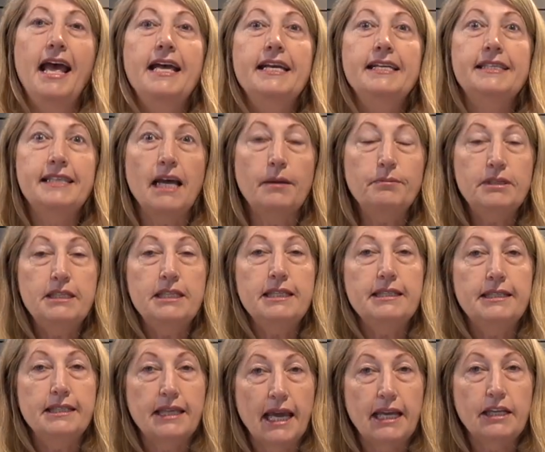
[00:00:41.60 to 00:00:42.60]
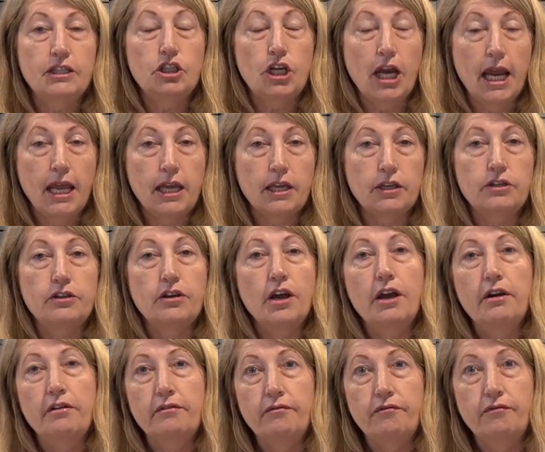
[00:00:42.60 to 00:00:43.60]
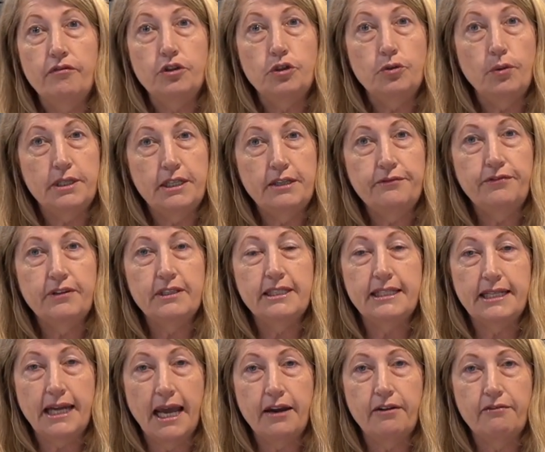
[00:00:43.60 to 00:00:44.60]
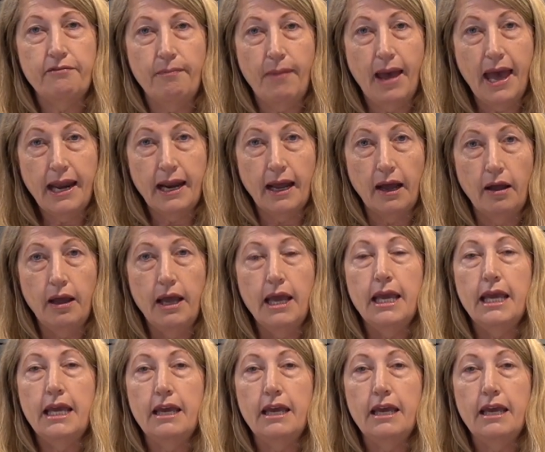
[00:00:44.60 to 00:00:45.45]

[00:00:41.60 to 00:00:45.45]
Substances can change to a different state of matter